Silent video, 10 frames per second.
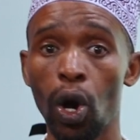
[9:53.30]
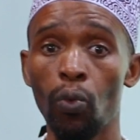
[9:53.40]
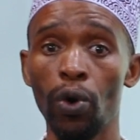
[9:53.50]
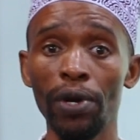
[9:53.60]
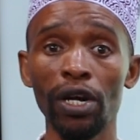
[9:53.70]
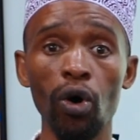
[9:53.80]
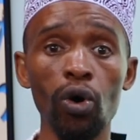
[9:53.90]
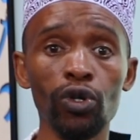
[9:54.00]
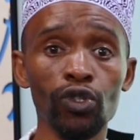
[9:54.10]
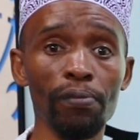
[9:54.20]
We will
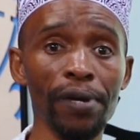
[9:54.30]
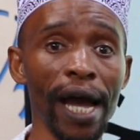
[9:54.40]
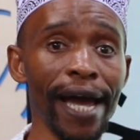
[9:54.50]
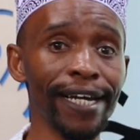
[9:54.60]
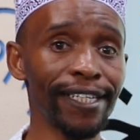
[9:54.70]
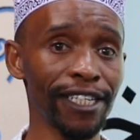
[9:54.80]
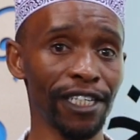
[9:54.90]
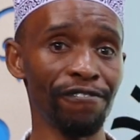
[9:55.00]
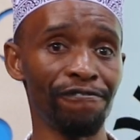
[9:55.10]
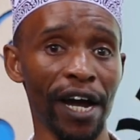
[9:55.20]
also be
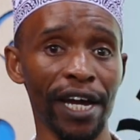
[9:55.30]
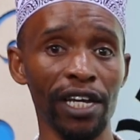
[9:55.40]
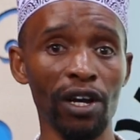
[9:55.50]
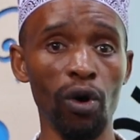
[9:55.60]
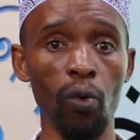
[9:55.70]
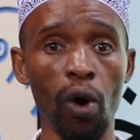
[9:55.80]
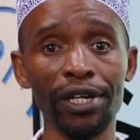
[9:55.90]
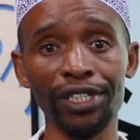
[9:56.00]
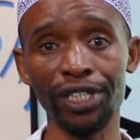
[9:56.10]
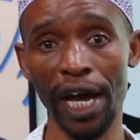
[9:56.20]
identifying
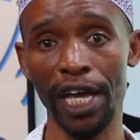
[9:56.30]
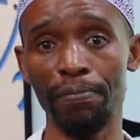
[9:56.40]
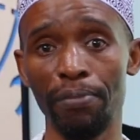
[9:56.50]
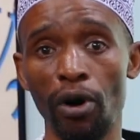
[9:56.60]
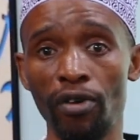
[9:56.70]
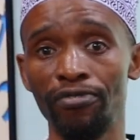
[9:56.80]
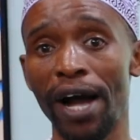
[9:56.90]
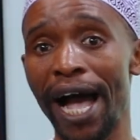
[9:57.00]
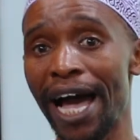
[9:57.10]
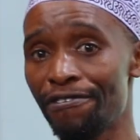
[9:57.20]
what type of
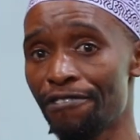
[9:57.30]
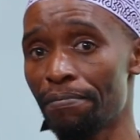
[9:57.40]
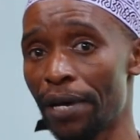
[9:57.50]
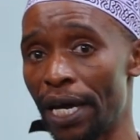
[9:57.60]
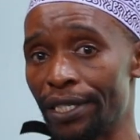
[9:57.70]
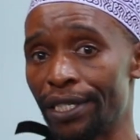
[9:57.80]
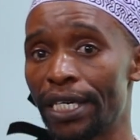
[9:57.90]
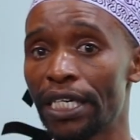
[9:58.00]
alphabet